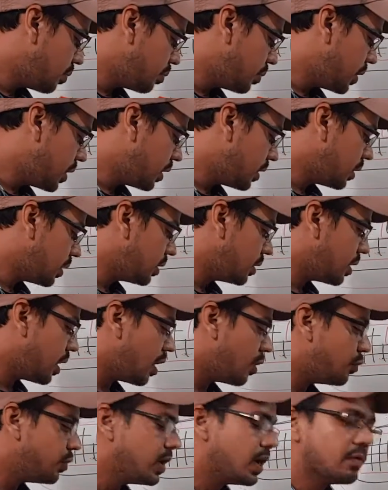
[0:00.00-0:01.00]
but
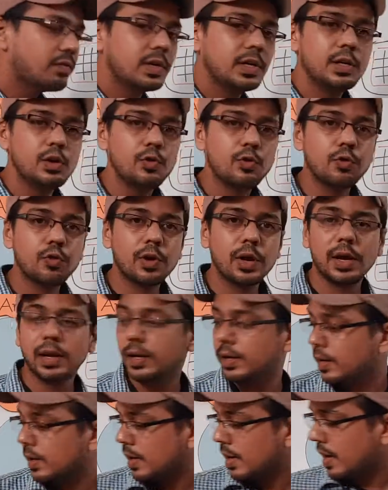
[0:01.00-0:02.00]
now we have a new
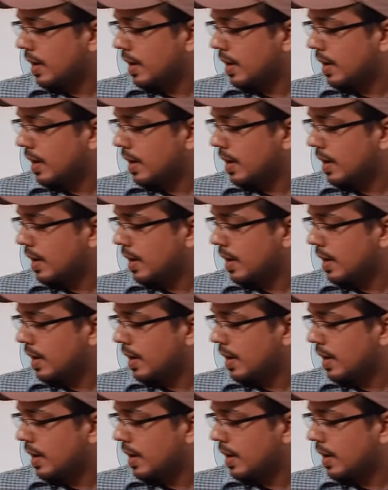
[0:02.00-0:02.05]
friend,